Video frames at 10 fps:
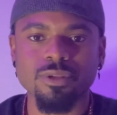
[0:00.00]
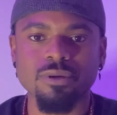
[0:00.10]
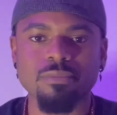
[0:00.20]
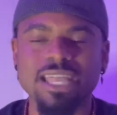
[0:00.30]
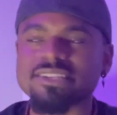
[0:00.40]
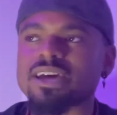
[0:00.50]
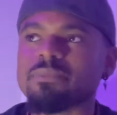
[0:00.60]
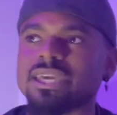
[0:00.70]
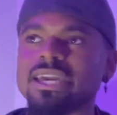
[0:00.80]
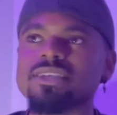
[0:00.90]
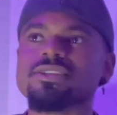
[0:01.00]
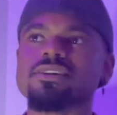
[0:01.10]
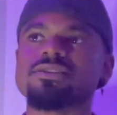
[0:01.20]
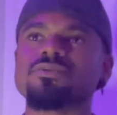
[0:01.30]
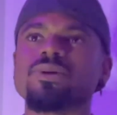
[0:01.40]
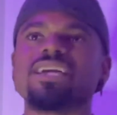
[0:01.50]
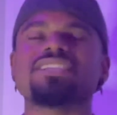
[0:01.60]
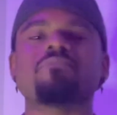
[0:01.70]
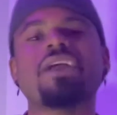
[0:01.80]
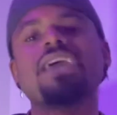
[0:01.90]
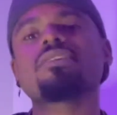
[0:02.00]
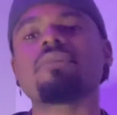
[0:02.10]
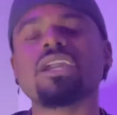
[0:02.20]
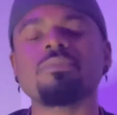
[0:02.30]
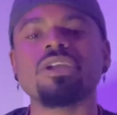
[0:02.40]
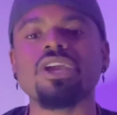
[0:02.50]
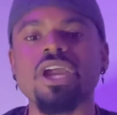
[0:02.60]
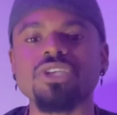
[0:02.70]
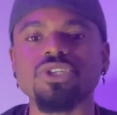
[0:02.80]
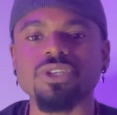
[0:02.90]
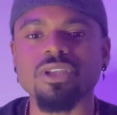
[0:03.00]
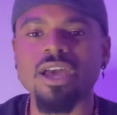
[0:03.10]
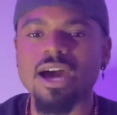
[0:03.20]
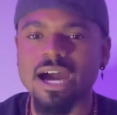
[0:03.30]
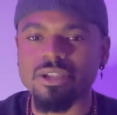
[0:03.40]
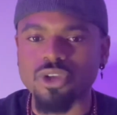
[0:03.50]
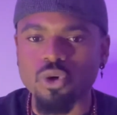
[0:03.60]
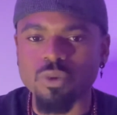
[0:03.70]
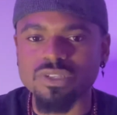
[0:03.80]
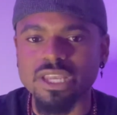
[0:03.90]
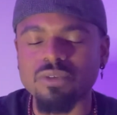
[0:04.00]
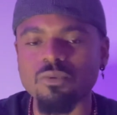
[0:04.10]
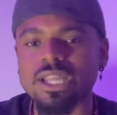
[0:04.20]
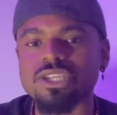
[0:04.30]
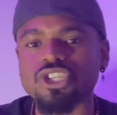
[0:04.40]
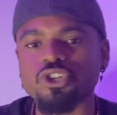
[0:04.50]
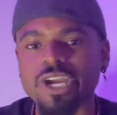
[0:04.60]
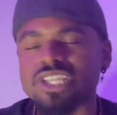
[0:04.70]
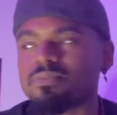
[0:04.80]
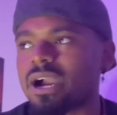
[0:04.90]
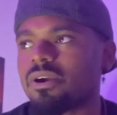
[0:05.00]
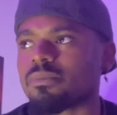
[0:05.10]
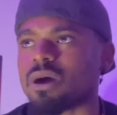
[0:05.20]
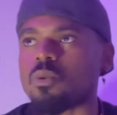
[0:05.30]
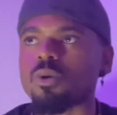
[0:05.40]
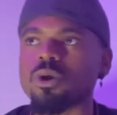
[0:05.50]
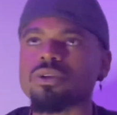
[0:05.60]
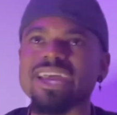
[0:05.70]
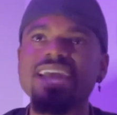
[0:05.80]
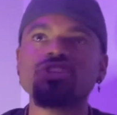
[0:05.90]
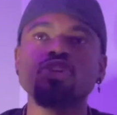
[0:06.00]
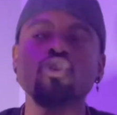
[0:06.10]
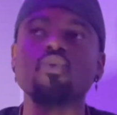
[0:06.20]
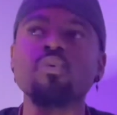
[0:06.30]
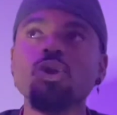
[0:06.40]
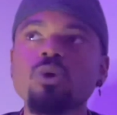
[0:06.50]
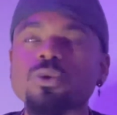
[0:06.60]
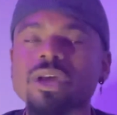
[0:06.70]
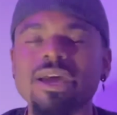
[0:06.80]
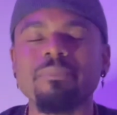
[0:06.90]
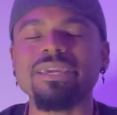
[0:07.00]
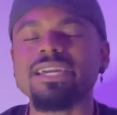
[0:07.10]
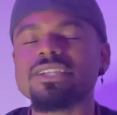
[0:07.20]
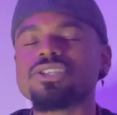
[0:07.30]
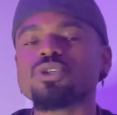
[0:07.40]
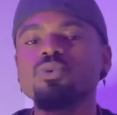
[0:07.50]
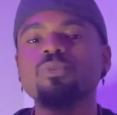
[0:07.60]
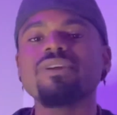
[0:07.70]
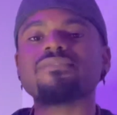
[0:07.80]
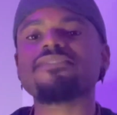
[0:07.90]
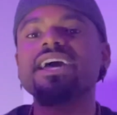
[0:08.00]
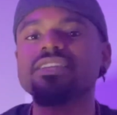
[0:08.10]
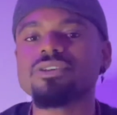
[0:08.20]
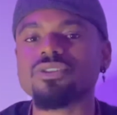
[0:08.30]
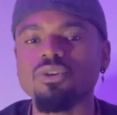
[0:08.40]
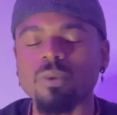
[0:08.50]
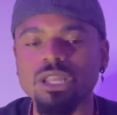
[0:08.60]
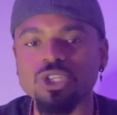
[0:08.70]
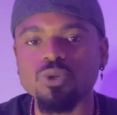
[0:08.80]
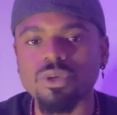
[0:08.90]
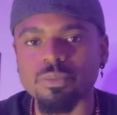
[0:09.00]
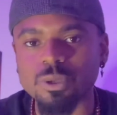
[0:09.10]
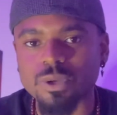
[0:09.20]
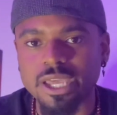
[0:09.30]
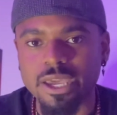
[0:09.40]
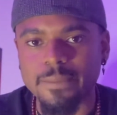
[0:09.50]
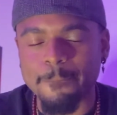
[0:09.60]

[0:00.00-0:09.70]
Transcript: But as I begin to expand in my communication, I know what's getting ready to transpire in my world. The external world begins to reflect the way that you communicate.